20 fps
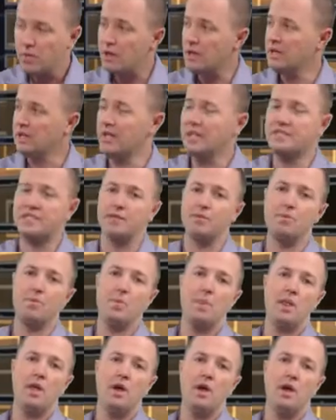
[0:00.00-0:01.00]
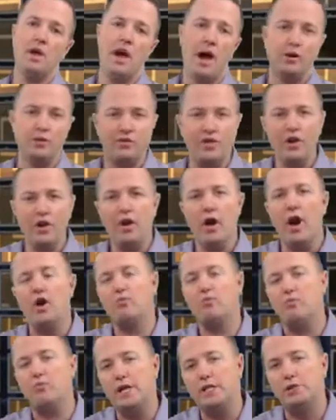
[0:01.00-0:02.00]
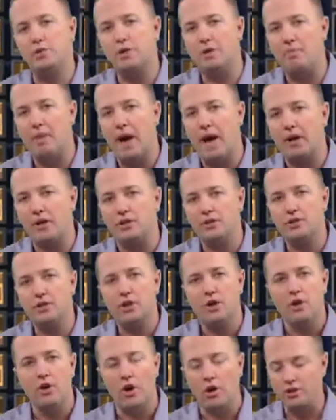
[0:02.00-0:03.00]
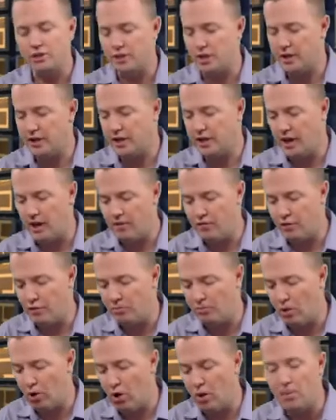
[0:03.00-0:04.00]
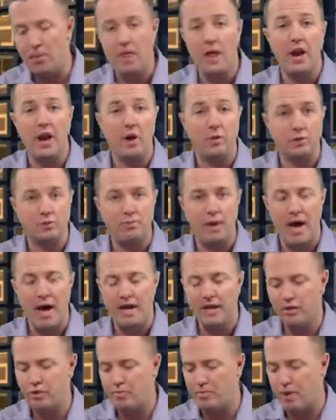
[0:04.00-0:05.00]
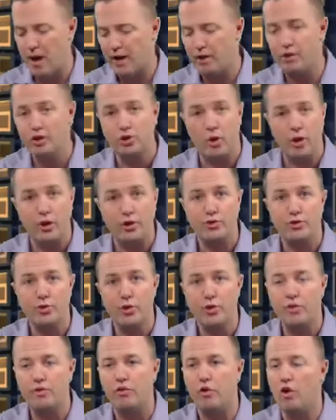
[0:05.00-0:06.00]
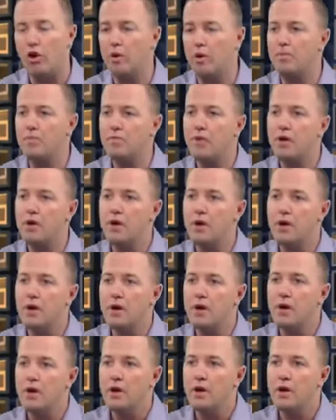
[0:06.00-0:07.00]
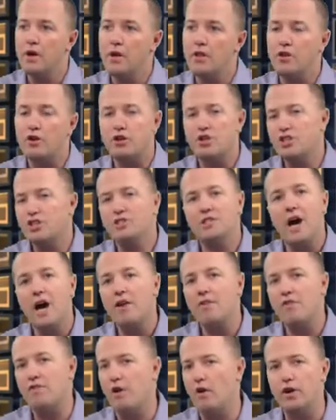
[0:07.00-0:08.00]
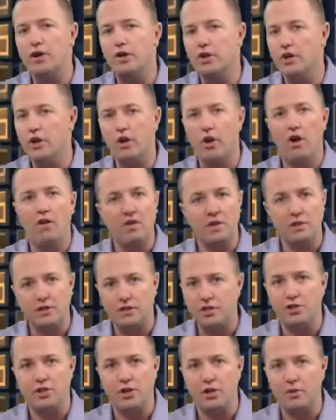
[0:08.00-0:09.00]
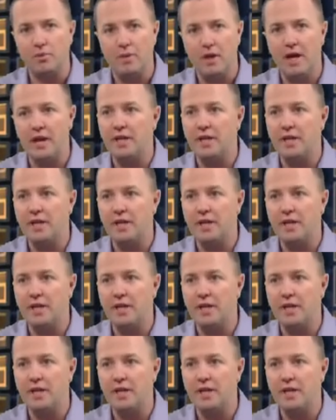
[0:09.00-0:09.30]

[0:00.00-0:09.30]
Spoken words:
Listen, I was very unimpressed with the Packers on Sunday Night Football, and I was backing the Packers, so I was rooting for them. They're just not very good on offense this year. And